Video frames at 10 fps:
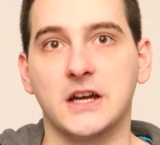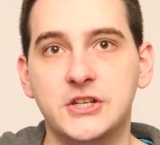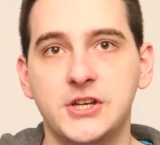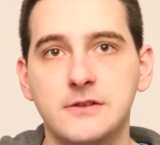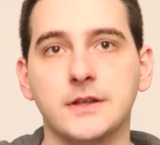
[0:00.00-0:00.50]

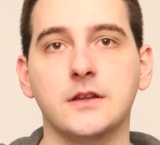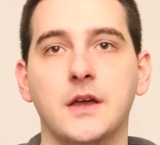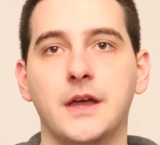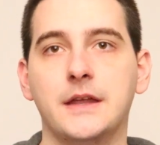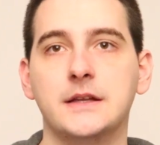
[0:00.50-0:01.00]
achieve it,
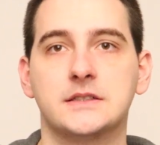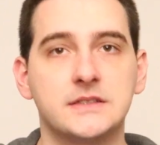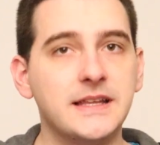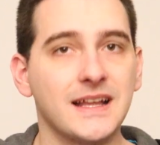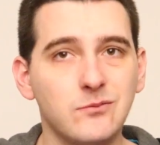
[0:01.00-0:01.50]
and
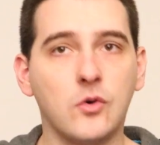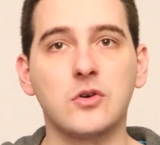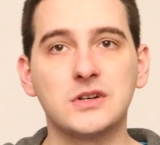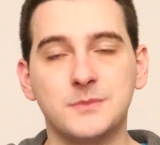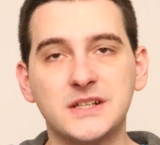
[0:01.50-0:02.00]
it's that
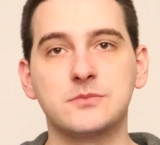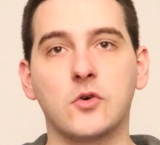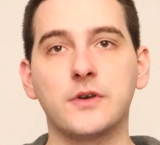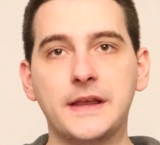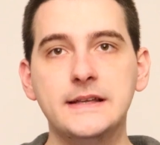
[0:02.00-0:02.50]
much
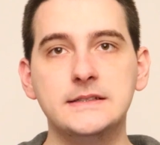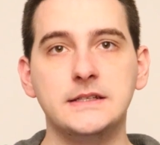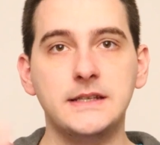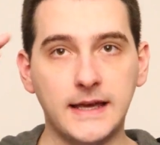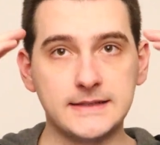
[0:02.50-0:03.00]
more
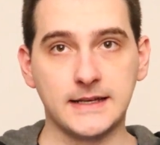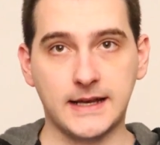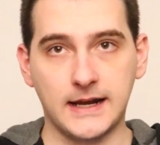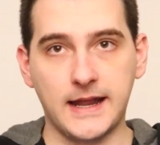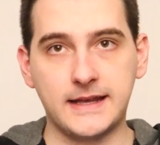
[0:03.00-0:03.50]
easy as a
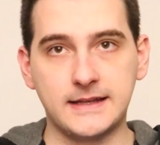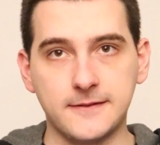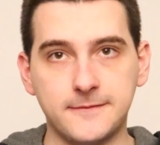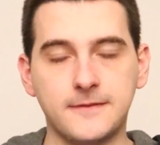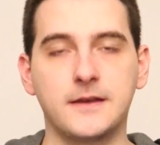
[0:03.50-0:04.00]

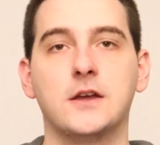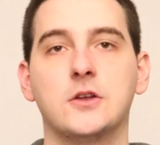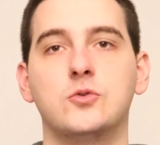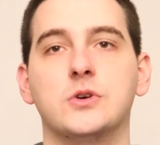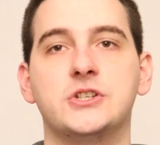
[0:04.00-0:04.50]
collective
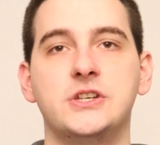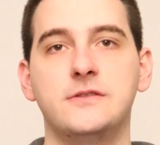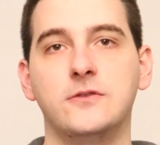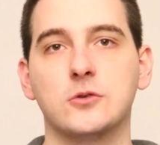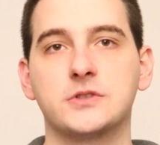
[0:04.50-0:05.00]
to
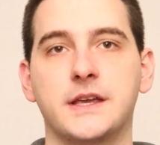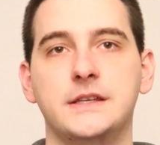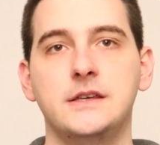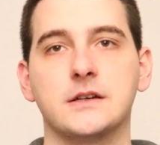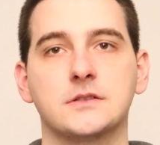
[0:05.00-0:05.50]
achieve those
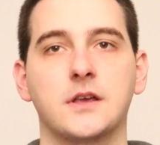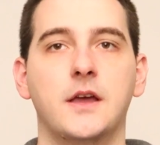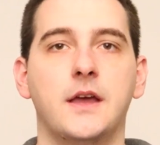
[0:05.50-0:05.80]
ideas.